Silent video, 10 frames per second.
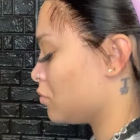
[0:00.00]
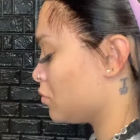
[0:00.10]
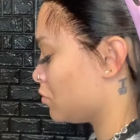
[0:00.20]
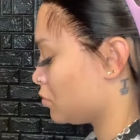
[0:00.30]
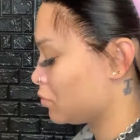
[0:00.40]

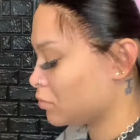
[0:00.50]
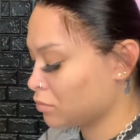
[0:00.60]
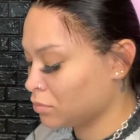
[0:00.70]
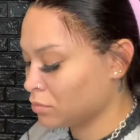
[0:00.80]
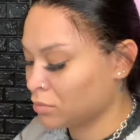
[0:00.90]

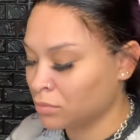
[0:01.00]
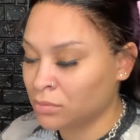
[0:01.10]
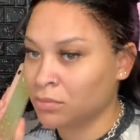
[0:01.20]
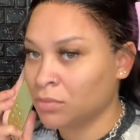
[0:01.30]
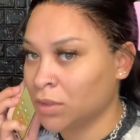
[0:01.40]

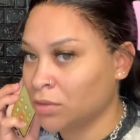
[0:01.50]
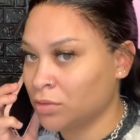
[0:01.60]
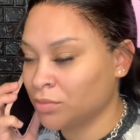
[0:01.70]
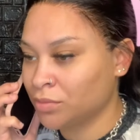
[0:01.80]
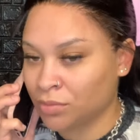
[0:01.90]

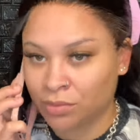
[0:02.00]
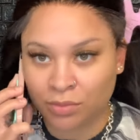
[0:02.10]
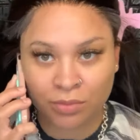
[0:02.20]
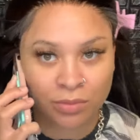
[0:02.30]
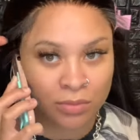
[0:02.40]

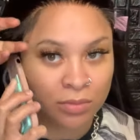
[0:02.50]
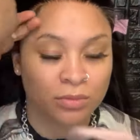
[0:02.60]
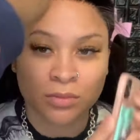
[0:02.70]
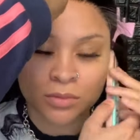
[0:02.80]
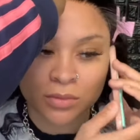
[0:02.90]

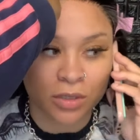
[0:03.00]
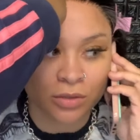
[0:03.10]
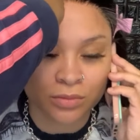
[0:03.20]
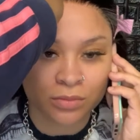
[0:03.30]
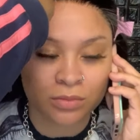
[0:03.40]

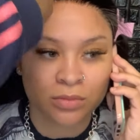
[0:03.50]
No one is speaking in this clip.